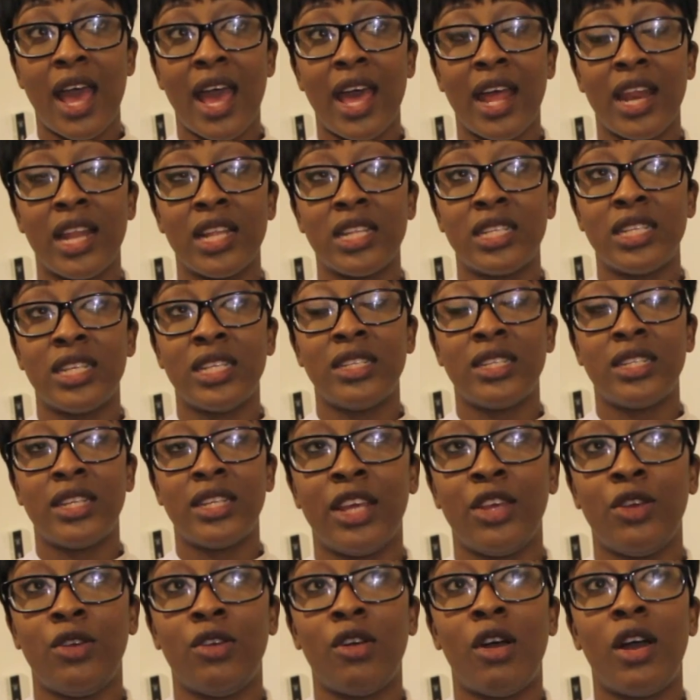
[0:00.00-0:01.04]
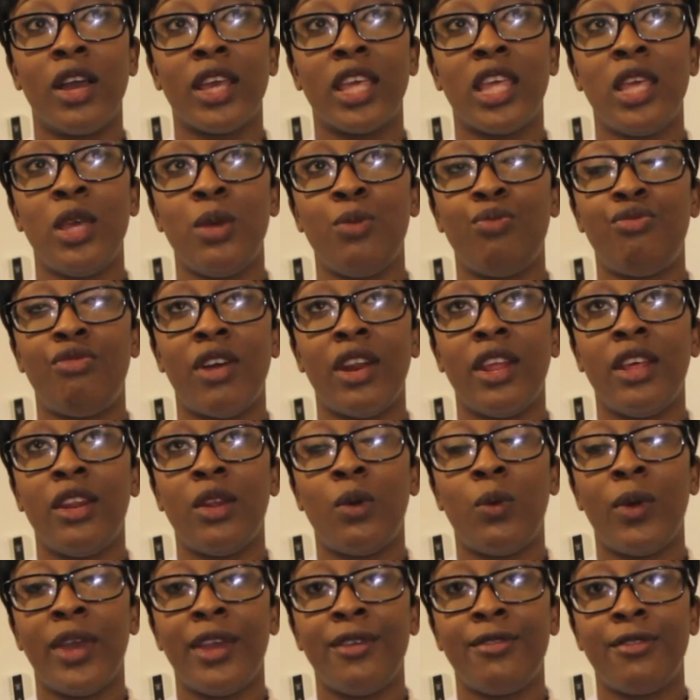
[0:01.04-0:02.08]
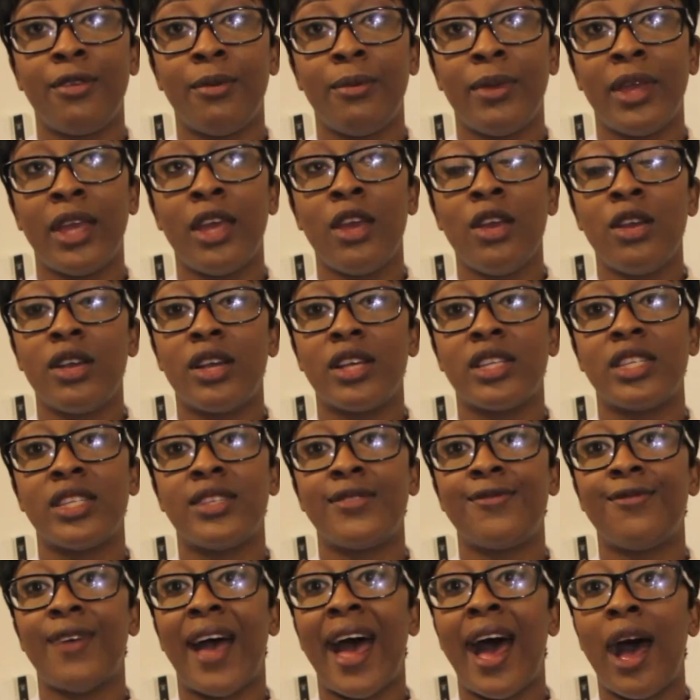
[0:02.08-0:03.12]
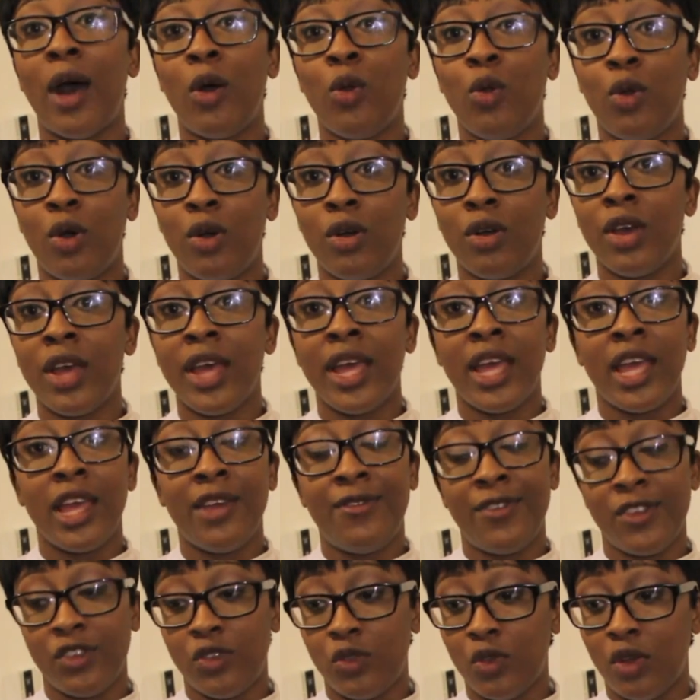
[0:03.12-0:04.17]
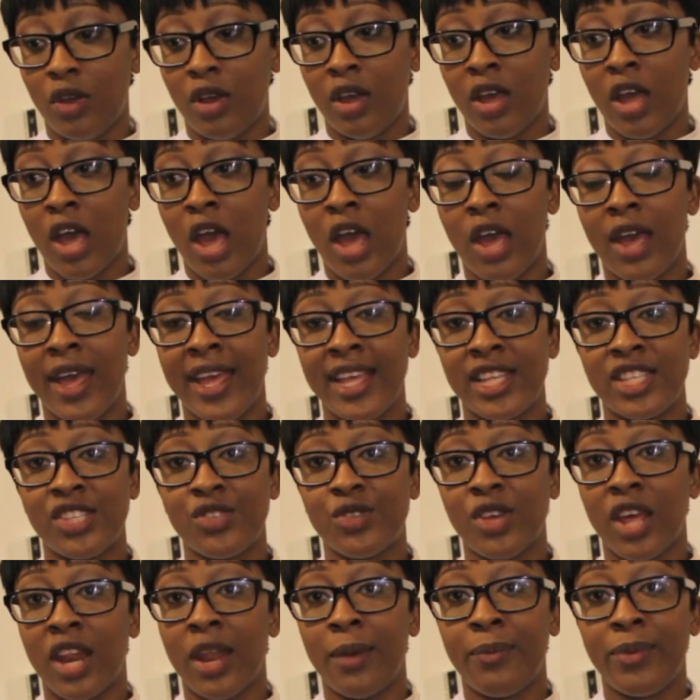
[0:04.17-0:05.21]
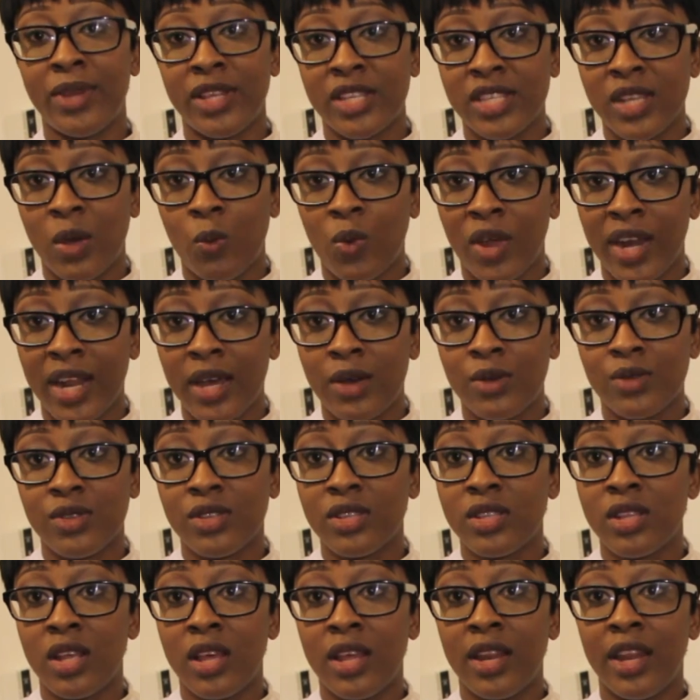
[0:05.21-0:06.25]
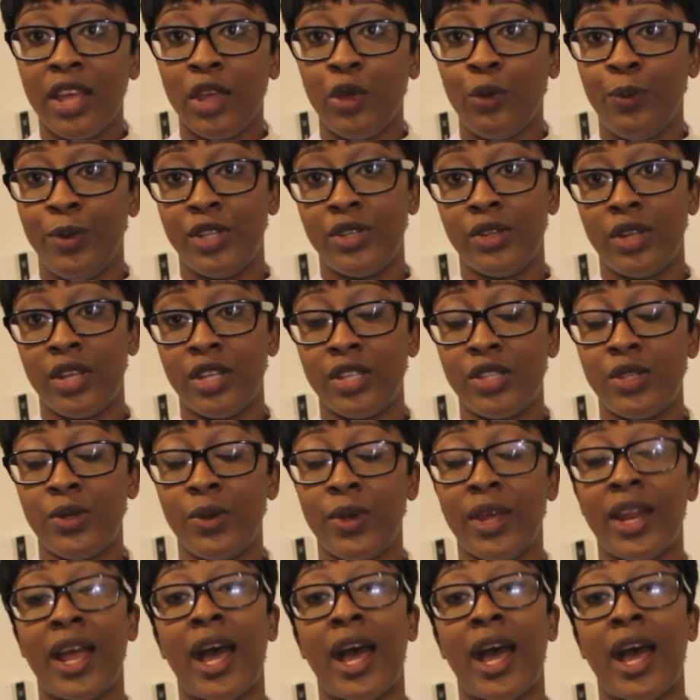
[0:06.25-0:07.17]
And at the end day, you can't keep running away from it, because how long, if it's not her, it's gonna be someone else that you'll be doing it to.